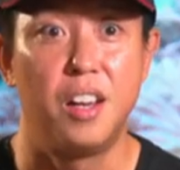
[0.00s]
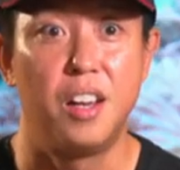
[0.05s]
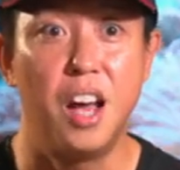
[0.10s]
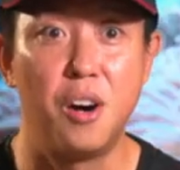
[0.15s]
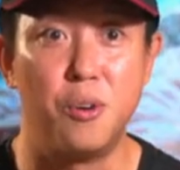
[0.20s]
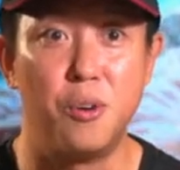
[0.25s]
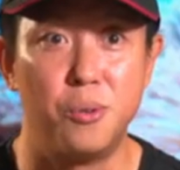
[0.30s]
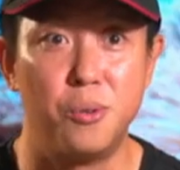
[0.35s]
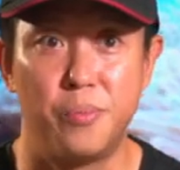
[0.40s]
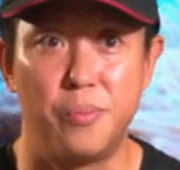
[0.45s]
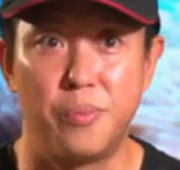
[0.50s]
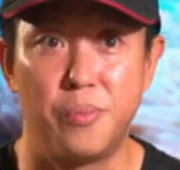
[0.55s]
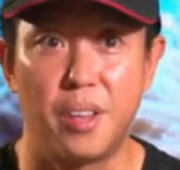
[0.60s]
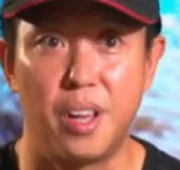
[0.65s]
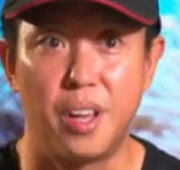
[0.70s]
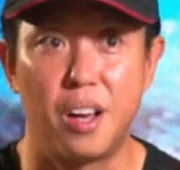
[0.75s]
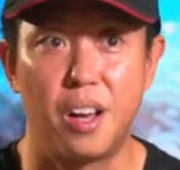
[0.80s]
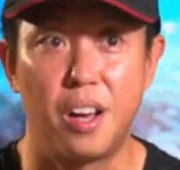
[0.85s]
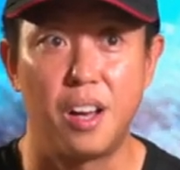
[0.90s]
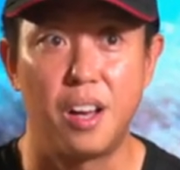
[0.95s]
Now,
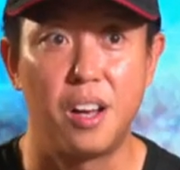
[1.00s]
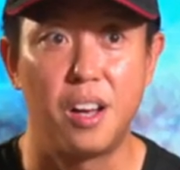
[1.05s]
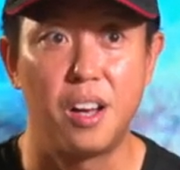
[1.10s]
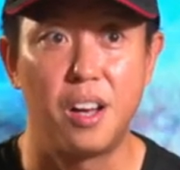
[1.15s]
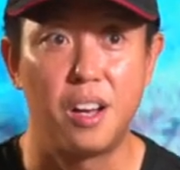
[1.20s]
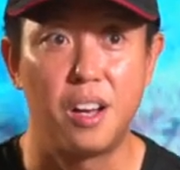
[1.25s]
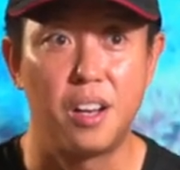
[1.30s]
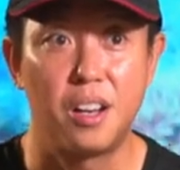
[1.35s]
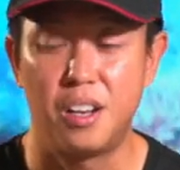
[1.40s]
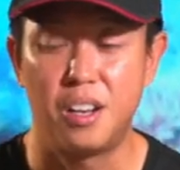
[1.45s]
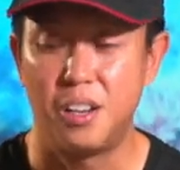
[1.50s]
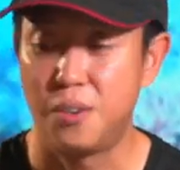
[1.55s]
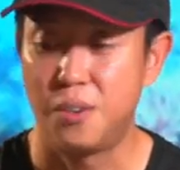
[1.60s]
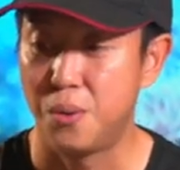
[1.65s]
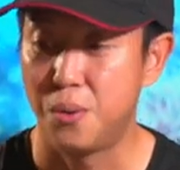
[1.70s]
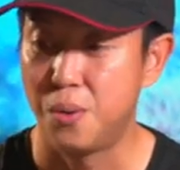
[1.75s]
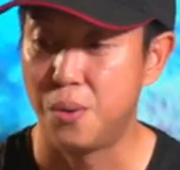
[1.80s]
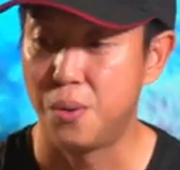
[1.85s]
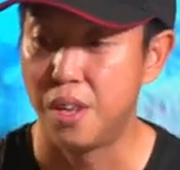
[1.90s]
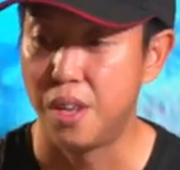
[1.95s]

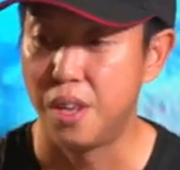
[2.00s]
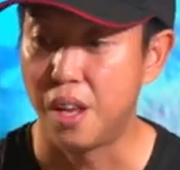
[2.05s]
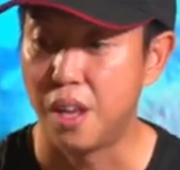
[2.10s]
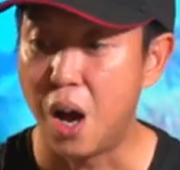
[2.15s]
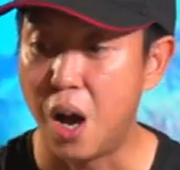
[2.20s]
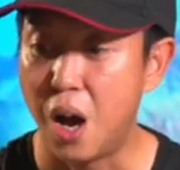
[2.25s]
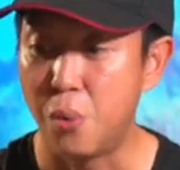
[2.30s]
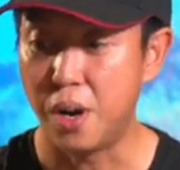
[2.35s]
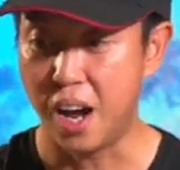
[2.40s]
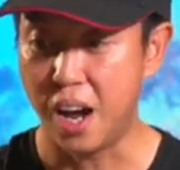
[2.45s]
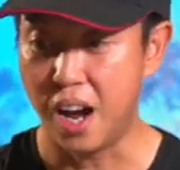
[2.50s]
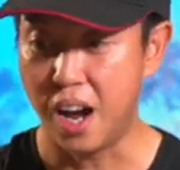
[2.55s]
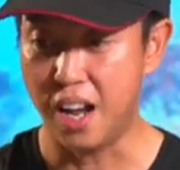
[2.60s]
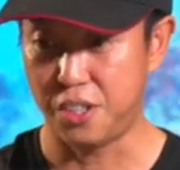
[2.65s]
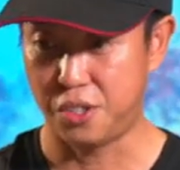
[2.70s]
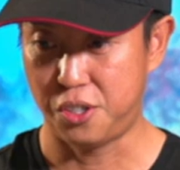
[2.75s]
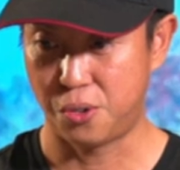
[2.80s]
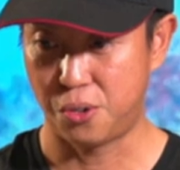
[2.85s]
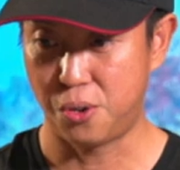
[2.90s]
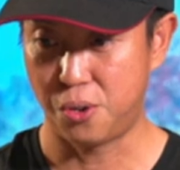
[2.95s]
our
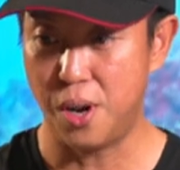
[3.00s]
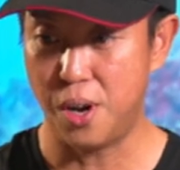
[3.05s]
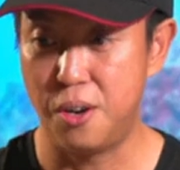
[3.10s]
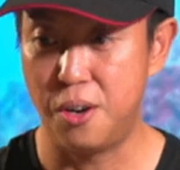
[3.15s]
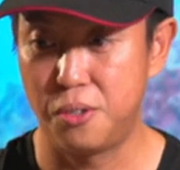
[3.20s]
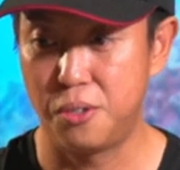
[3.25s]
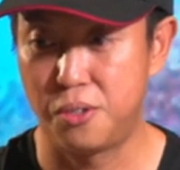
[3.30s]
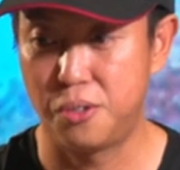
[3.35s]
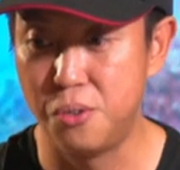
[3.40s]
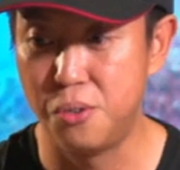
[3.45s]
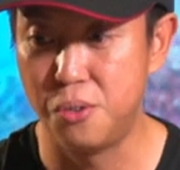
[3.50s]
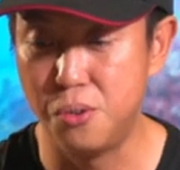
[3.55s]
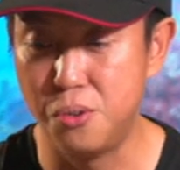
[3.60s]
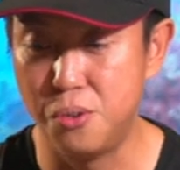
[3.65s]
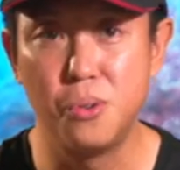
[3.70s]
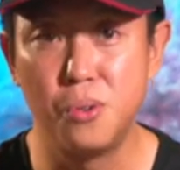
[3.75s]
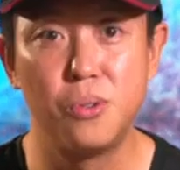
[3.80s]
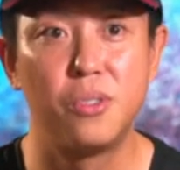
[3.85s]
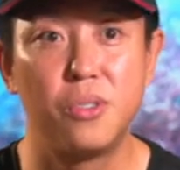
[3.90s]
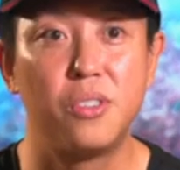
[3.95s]
hearts go out
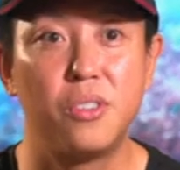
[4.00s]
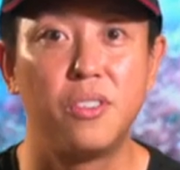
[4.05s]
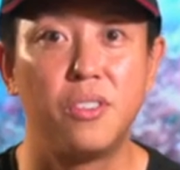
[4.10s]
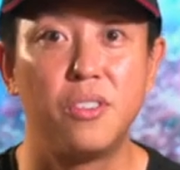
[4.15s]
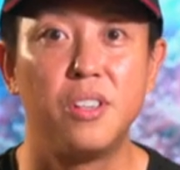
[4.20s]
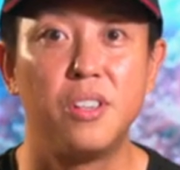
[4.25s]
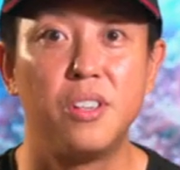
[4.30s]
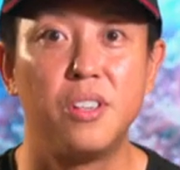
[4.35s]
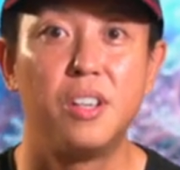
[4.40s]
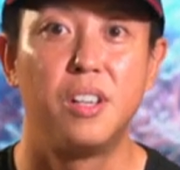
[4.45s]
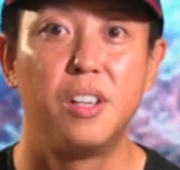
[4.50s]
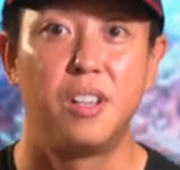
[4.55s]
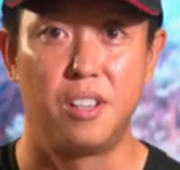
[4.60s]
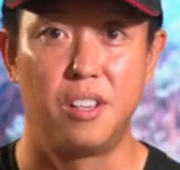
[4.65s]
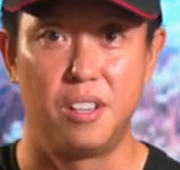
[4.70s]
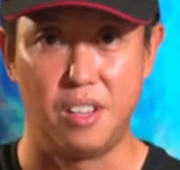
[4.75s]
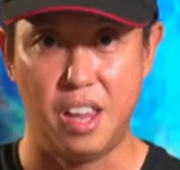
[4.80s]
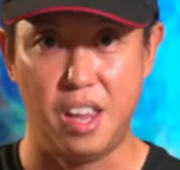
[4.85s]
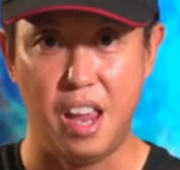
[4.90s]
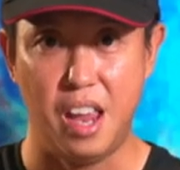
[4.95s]
to
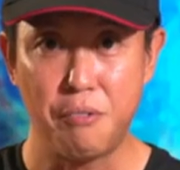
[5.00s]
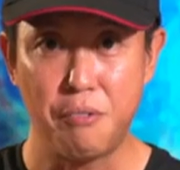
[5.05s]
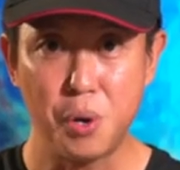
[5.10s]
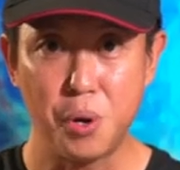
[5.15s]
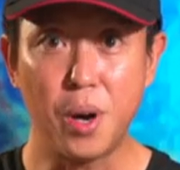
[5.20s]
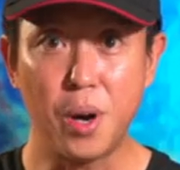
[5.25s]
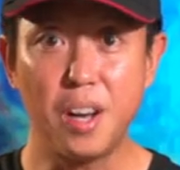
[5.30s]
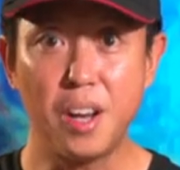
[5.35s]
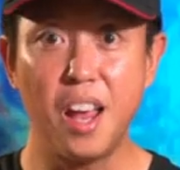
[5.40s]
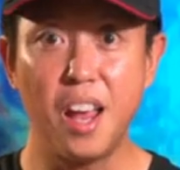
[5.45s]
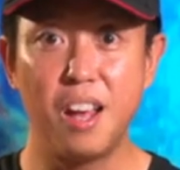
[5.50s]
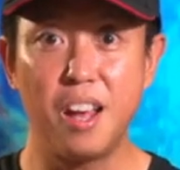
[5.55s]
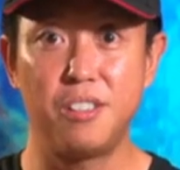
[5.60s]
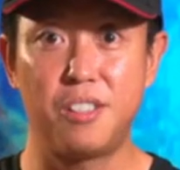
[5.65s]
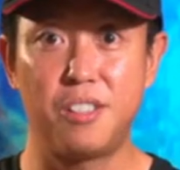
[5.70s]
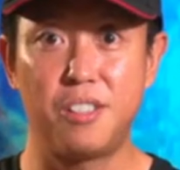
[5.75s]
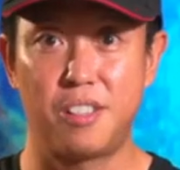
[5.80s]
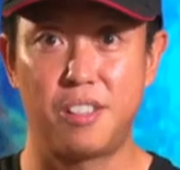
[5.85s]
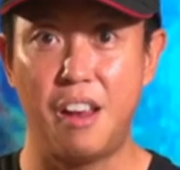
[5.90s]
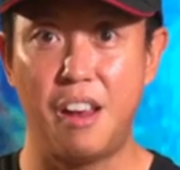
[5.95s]
everyone
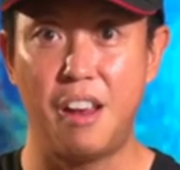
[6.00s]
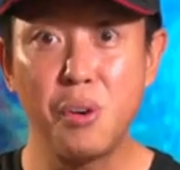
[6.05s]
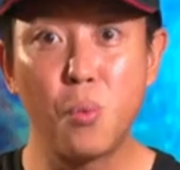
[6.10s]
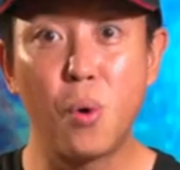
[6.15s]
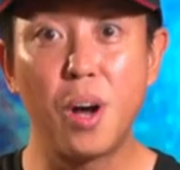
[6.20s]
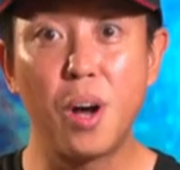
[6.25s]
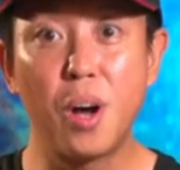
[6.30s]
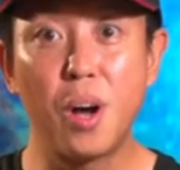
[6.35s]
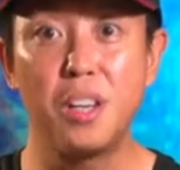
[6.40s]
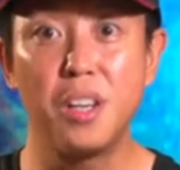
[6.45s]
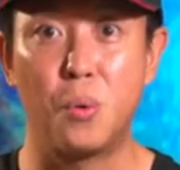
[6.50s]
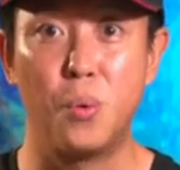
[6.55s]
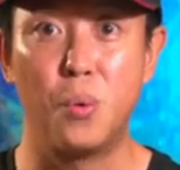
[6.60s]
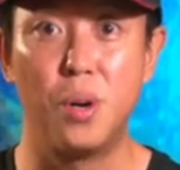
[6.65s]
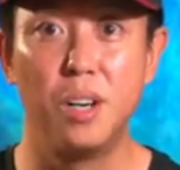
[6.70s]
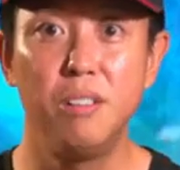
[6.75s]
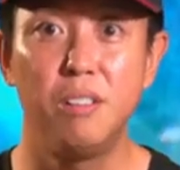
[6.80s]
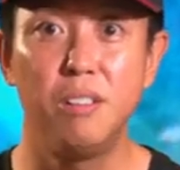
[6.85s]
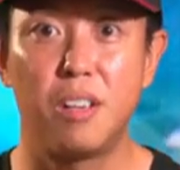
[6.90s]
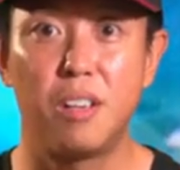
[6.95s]
else, everyone in the
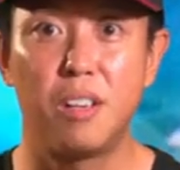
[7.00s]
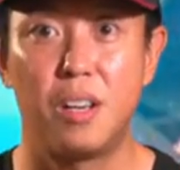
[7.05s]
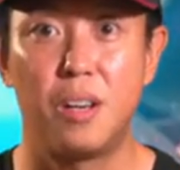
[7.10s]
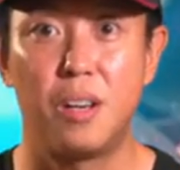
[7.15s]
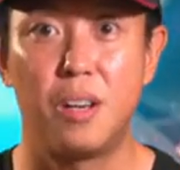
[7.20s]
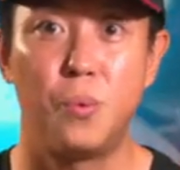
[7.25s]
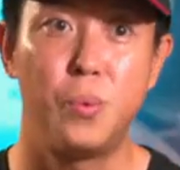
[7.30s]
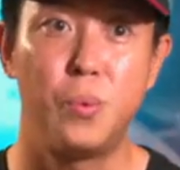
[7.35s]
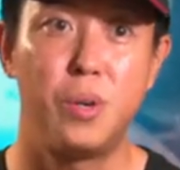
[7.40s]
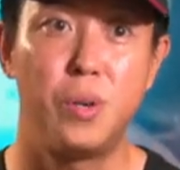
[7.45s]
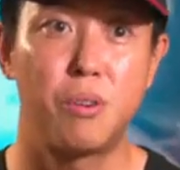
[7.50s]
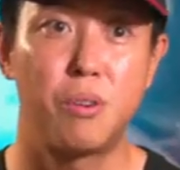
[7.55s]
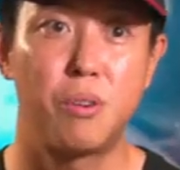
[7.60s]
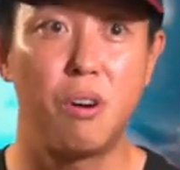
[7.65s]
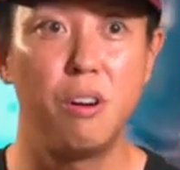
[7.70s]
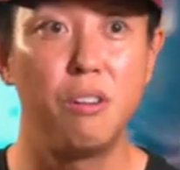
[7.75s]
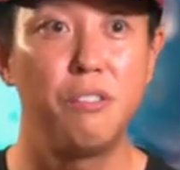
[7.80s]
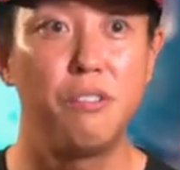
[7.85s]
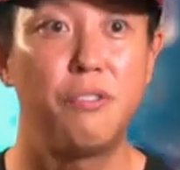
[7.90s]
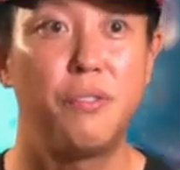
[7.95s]
world. We're
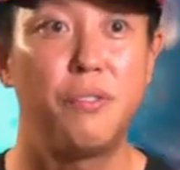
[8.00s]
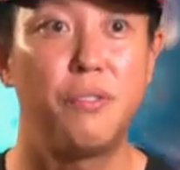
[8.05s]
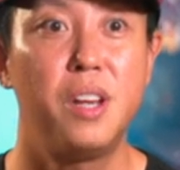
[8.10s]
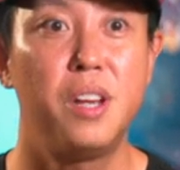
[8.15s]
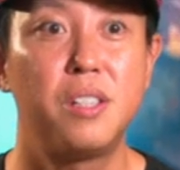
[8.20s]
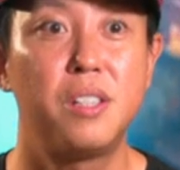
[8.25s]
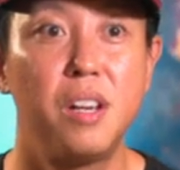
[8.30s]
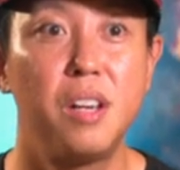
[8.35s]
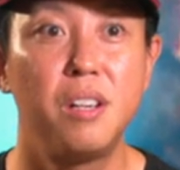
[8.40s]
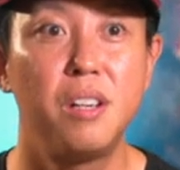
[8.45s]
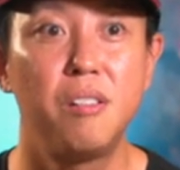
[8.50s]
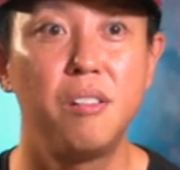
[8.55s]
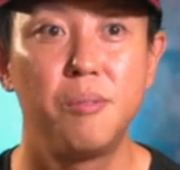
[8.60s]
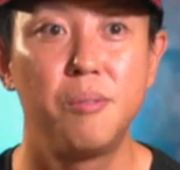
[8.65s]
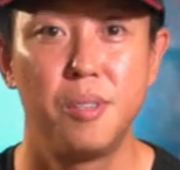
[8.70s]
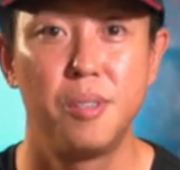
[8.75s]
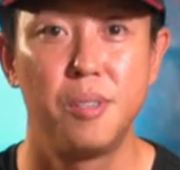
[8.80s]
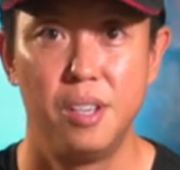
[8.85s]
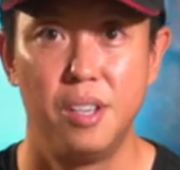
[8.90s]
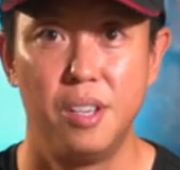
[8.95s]
all
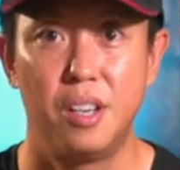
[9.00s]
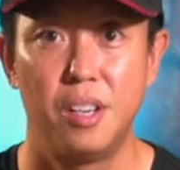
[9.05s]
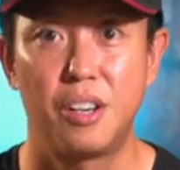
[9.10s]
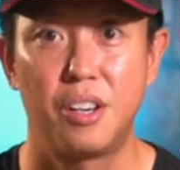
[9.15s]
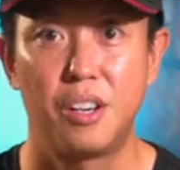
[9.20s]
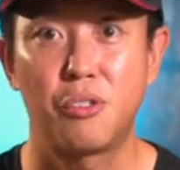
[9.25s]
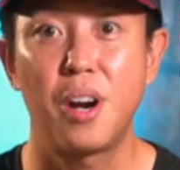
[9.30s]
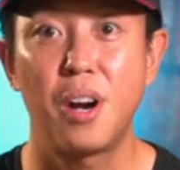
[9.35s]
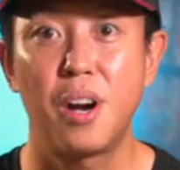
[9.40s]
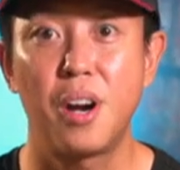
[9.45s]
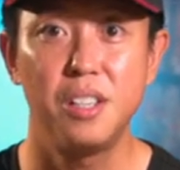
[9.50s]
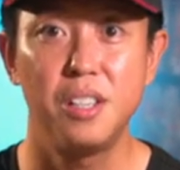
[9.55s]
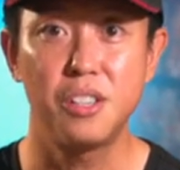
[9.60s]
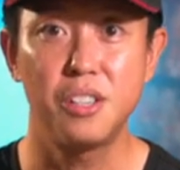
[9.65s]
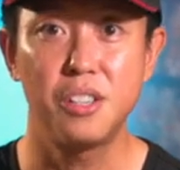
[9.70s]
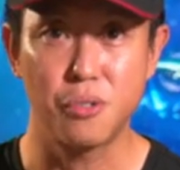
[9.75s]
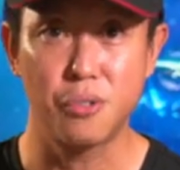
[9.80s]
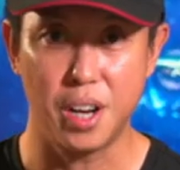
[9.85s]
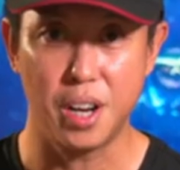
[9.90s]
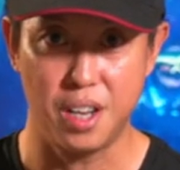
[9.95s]
facing a
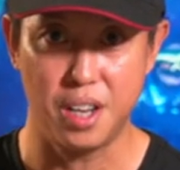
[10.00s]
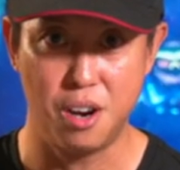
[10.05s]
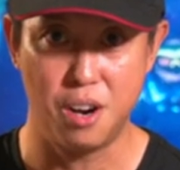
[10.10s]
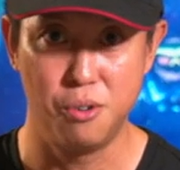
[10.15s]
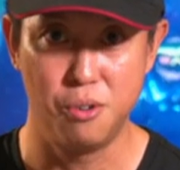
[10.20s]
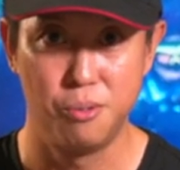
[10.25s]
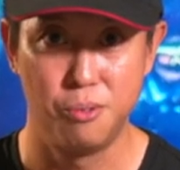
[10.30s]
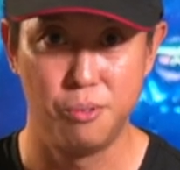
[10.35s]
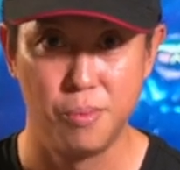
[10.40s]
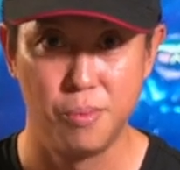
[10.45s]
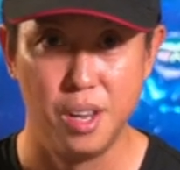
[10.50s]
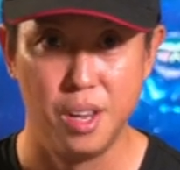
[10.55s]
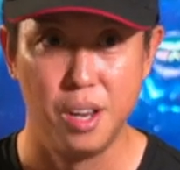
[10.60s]
crisis right now.